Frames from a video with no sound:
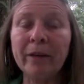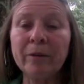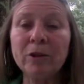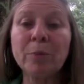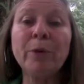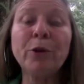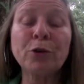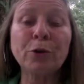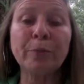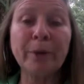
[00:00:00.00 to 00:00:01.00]

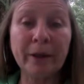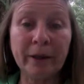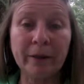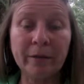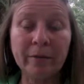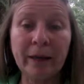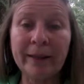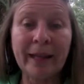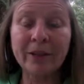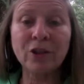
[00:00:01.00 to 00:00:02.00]
spiritual being,
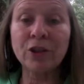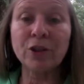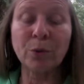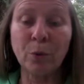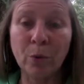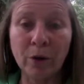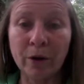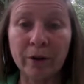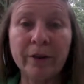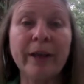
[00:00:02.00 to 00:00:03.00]
and that's just a
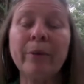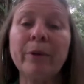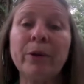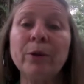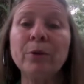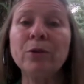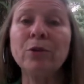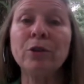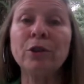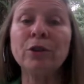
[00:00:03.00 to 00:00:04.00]
word that we
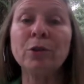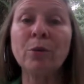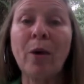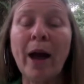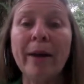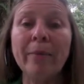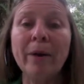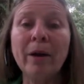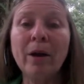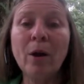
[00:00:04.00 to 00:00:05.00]
use to describe
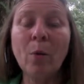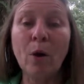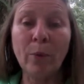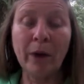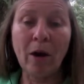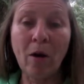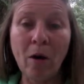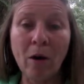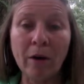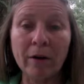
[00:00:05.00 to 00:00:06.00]
what we
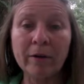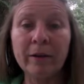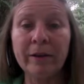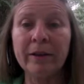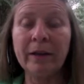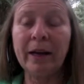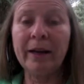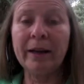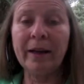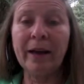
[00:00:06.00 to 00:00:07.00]
are,
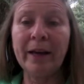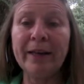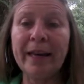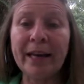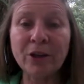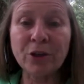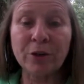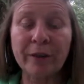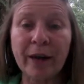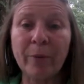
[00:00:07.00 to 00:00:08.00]
a
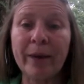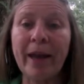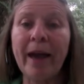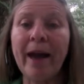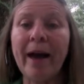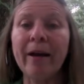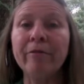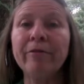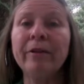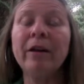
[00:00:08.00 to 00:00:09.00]
nature that we
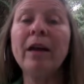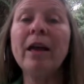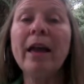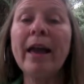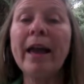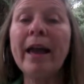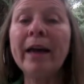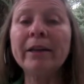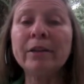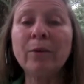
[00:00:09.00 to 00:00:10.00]
have.
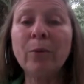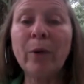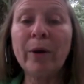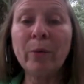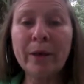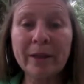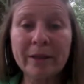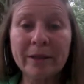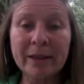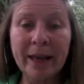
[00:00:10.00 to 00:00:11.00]
And when we
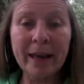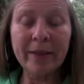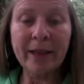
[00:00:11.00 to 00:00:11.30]
say